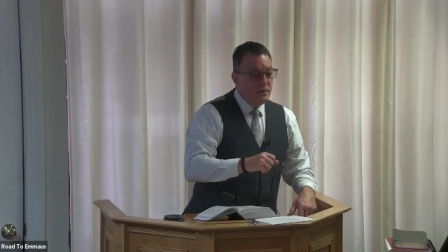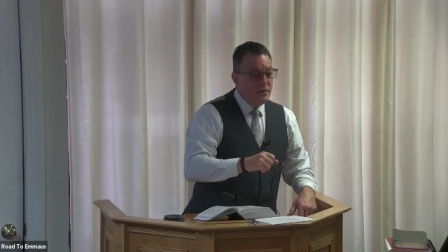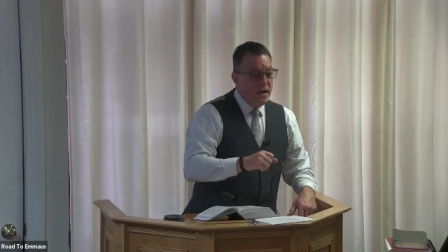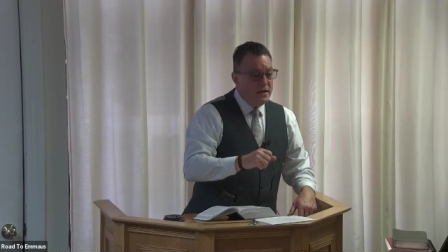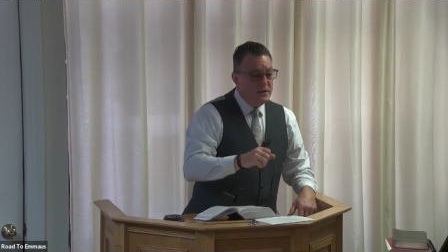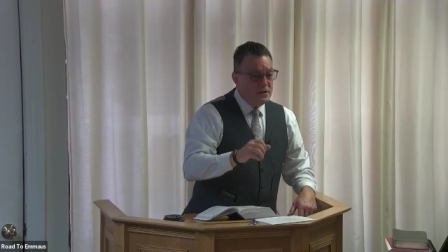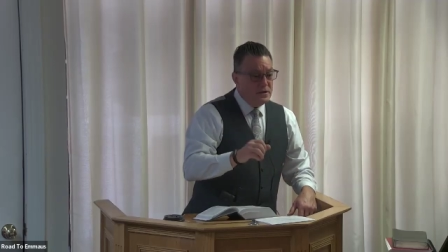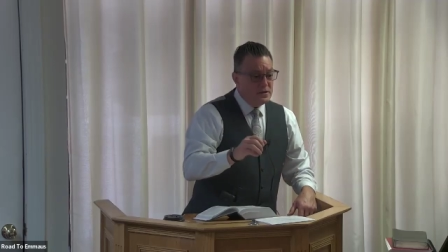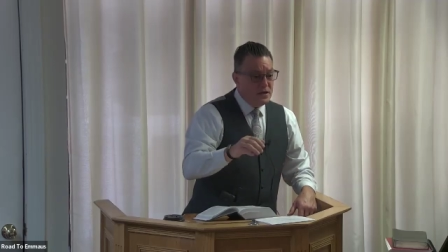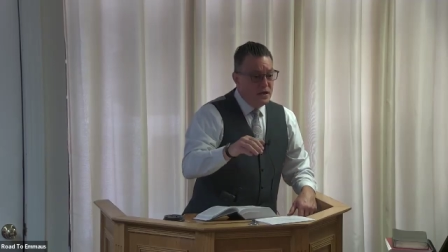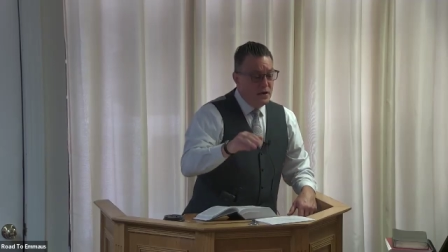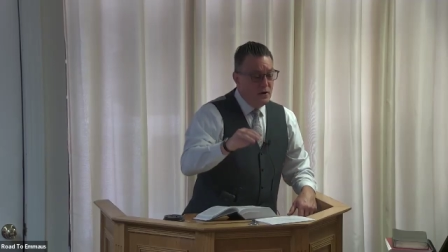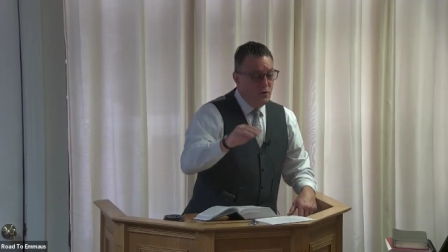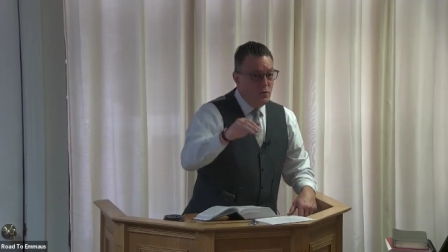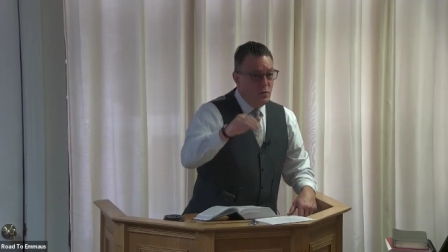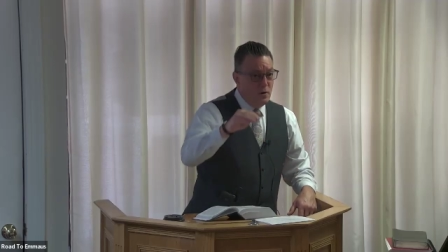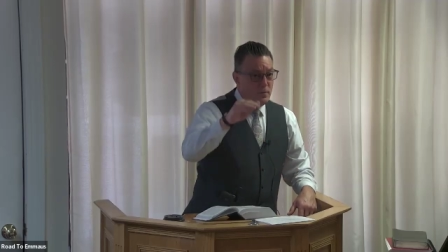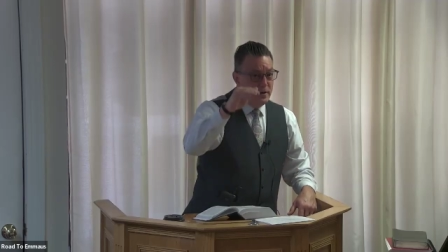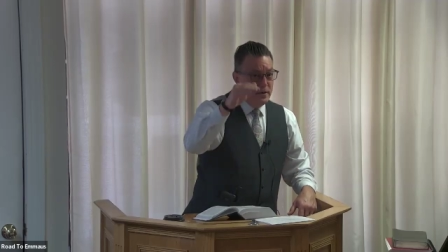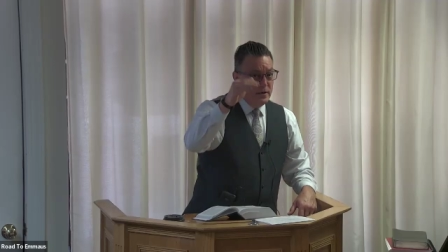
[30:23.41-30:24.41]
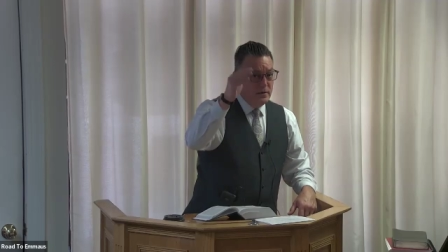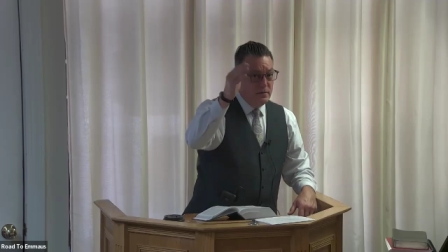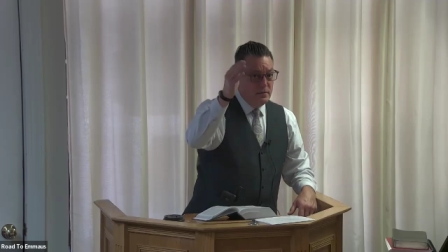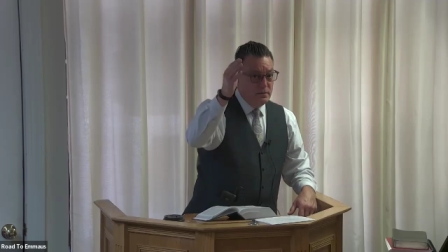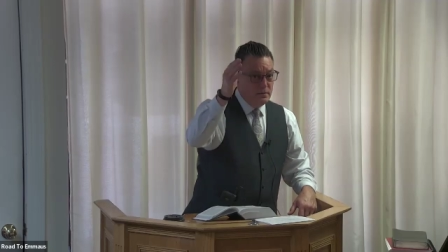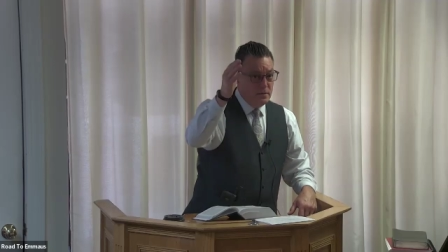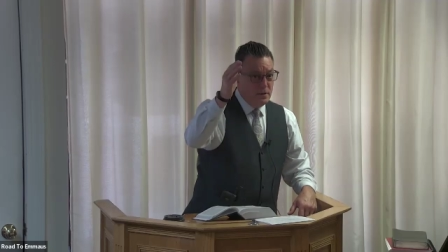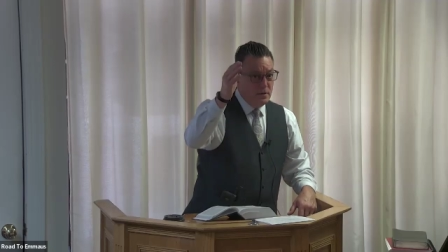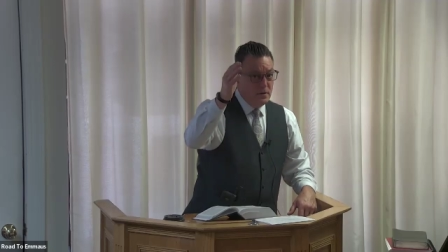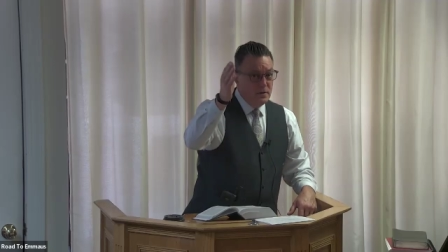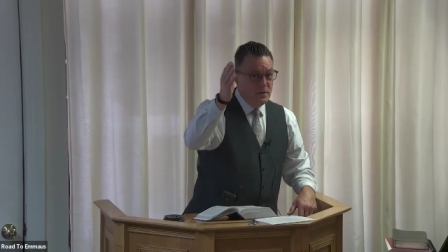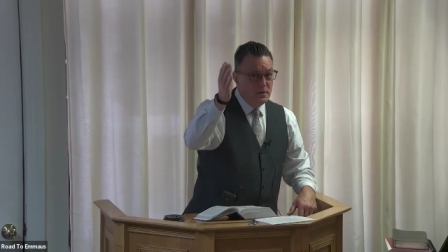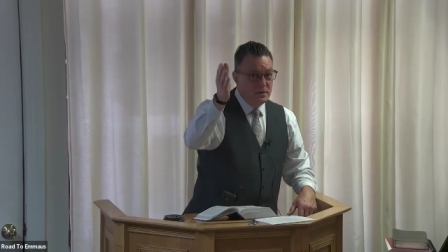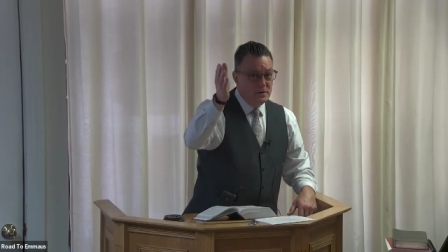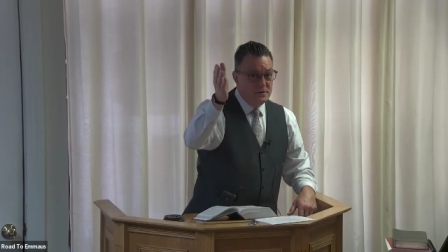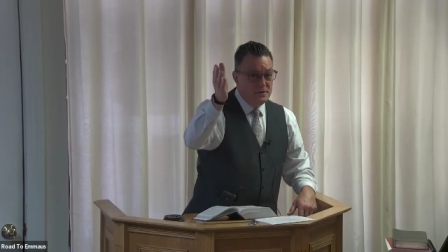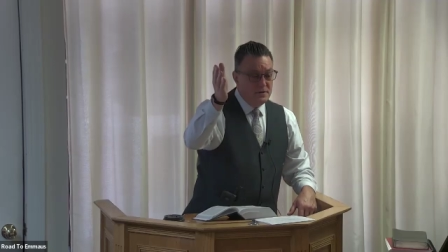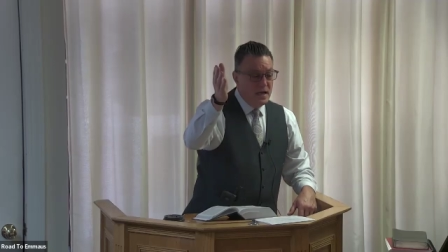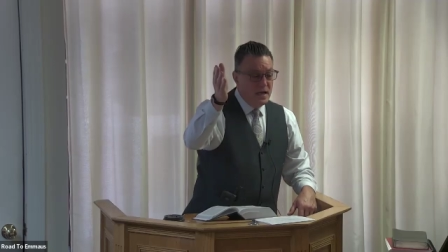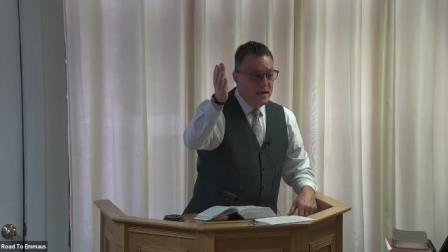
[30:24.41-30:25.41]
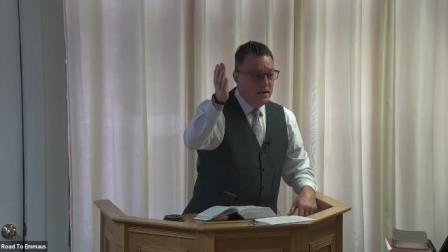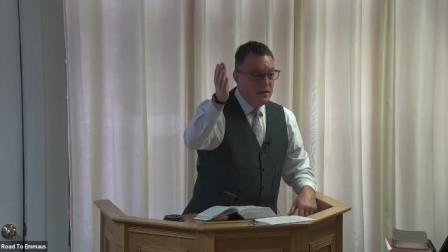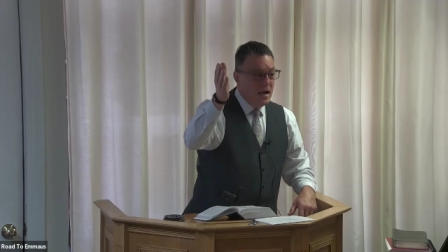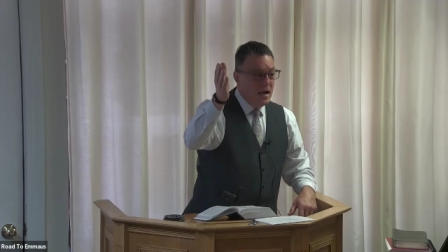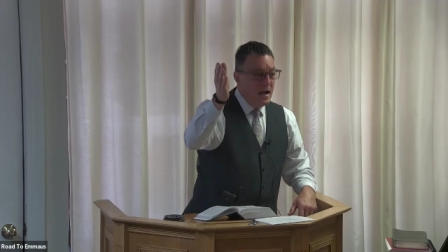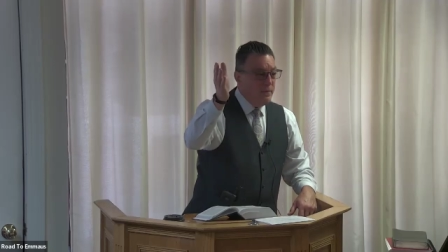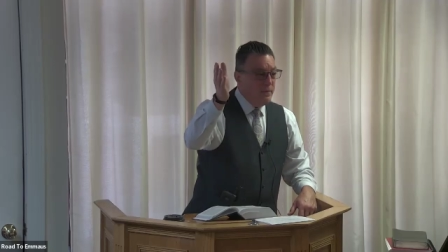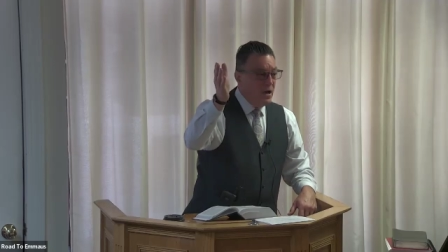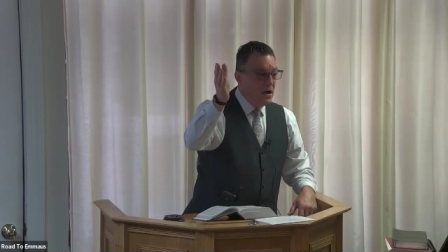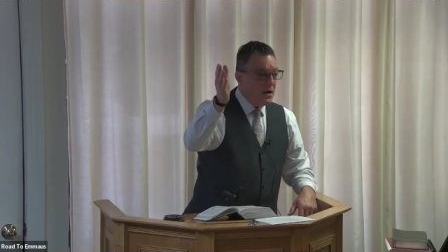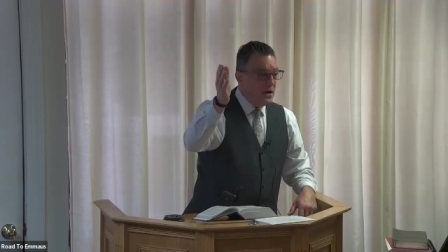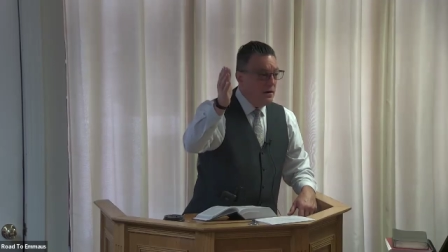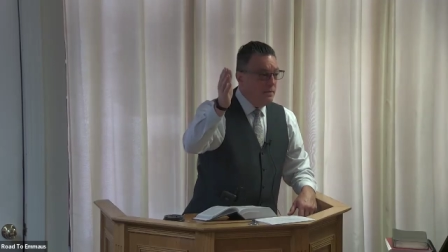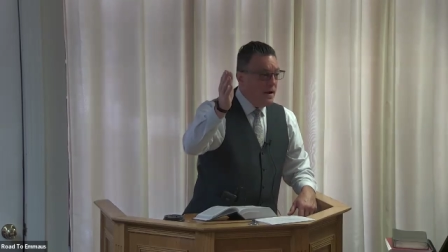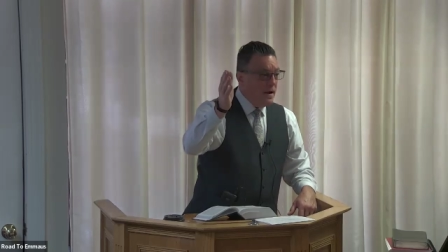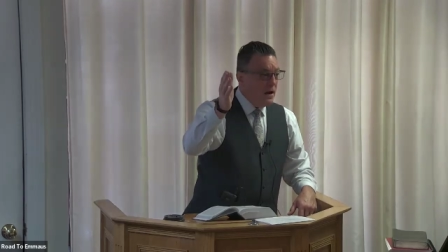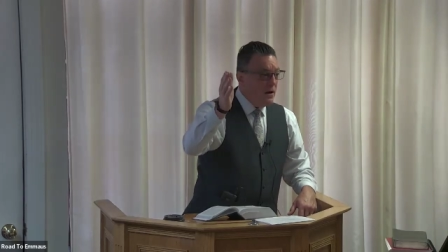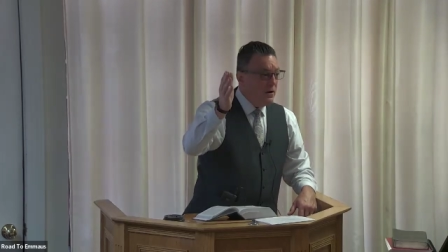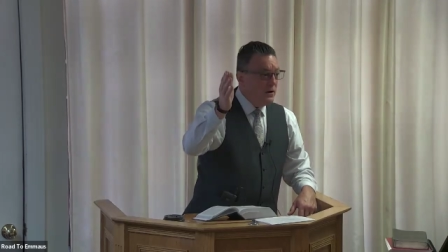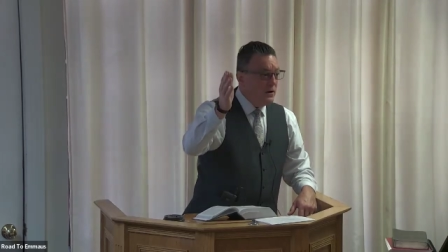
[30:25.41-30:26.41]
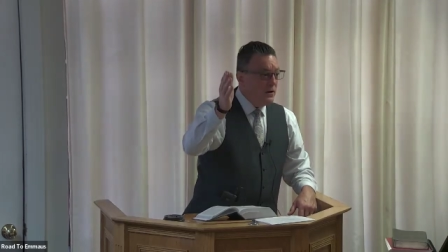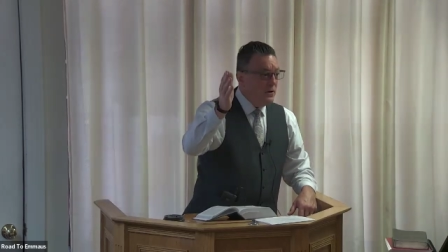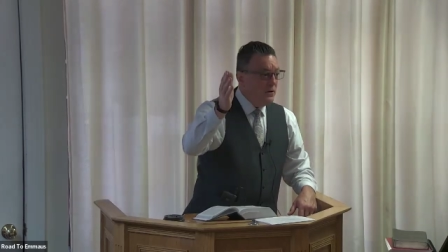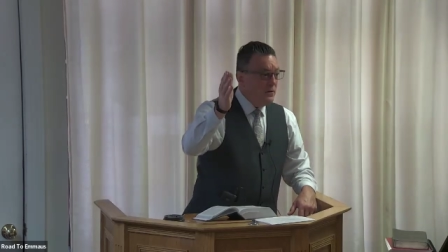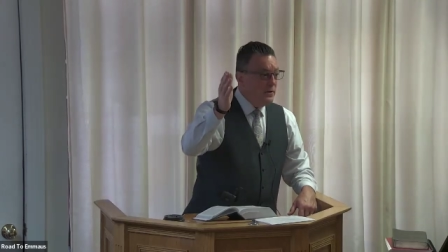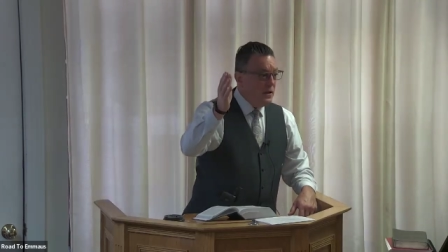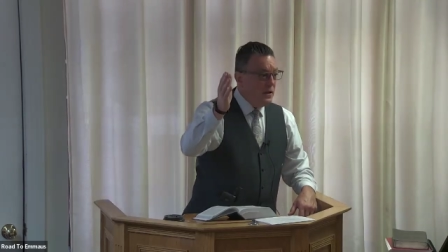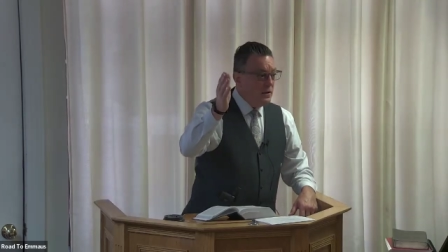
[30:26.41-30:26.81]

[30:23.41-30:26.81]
They just get a woman and say, I'm not going to marry you.